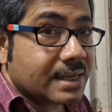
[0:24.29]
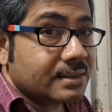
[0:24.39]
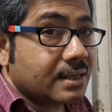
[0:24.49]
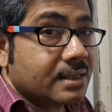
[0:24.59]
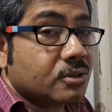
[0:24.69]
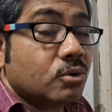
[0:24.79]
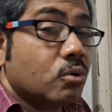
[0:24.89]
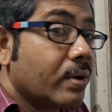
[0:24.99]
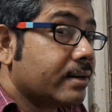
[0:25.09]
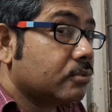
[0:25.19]
as there is
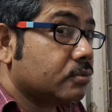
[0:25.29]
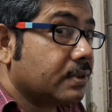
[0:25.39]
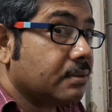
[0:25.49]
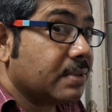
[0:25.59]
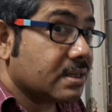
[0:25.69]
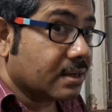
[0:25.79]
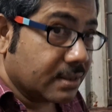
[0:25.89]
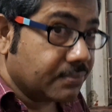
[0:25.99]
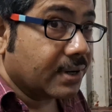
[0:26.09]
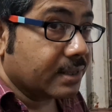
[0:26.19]
no atmospheric pressure
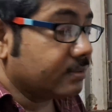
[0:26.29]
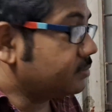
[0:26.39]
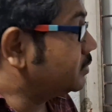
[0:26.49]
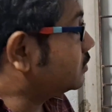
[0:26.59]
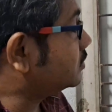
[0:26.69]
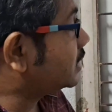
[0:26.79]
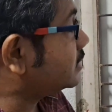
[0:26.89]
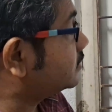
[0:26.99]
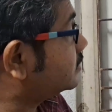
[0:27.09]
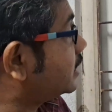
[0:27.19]
difference between the
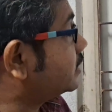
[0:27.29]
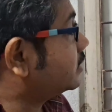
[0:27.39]
inside